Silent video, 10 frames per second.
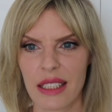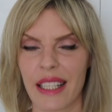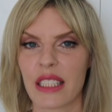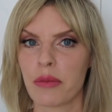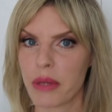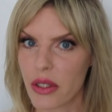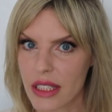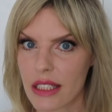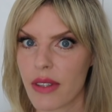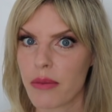I
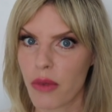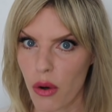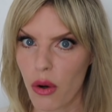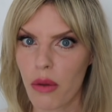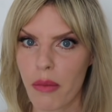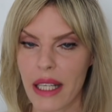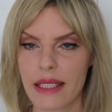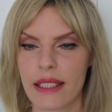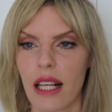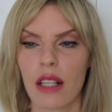experienced them all
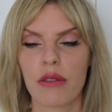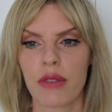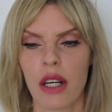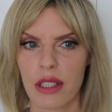myself,